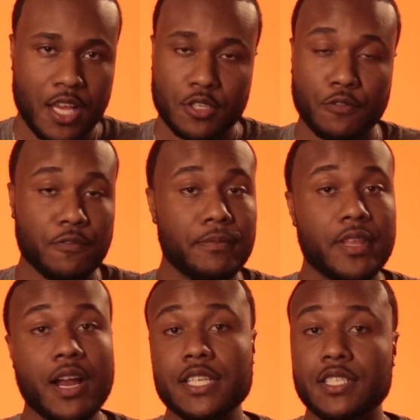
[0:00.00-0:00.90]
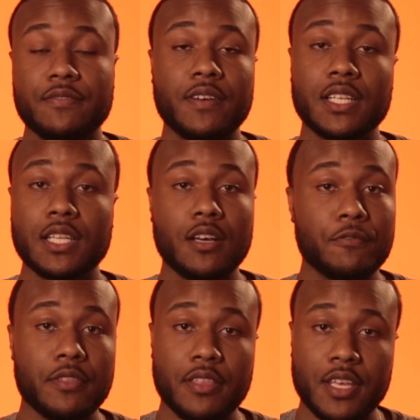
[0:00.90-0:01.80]
So from there, I just fell in
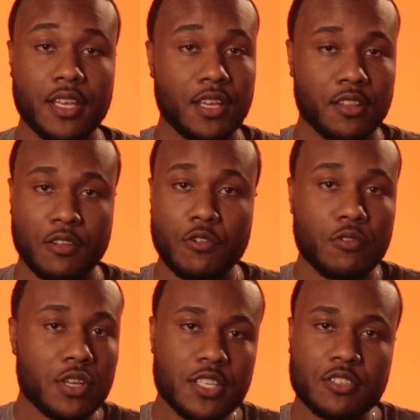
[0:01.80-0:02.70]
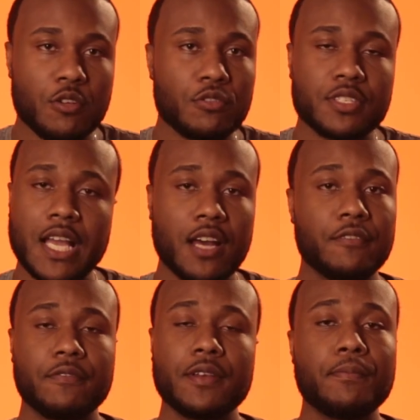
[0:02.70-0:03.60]
love with it, the whole East Coast sound
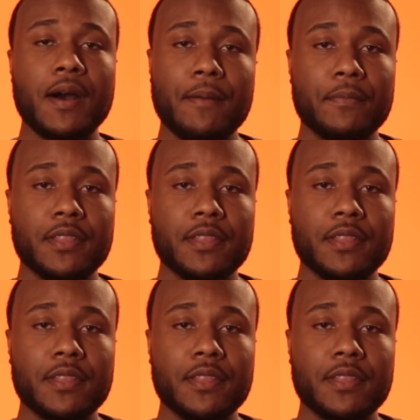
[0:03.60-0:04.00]
of hip hop.